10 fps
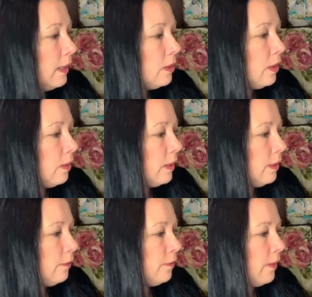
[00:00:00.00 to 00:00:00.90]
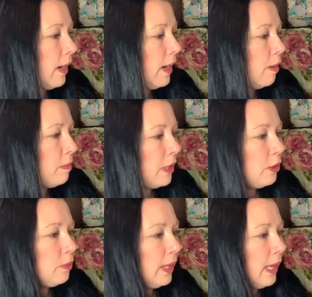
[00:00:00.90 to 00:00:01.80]
So if um,
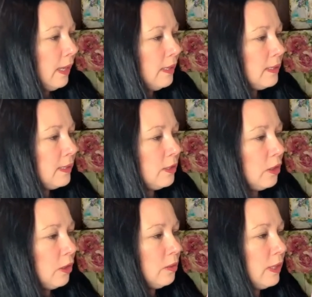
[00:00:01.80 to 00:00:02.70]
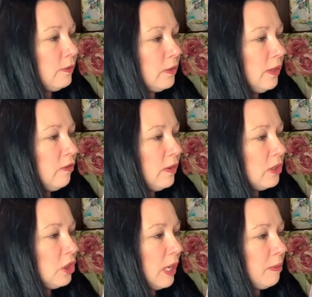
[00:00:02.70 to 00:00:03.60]
you can't, you know, if you love
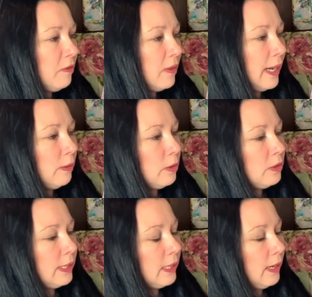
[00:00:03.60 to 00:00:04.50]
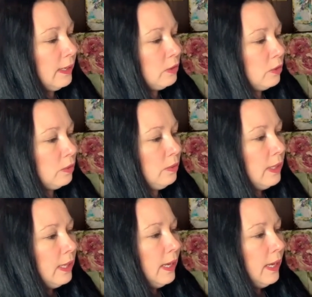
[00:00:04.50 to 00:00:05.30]
shabby flowers like I do,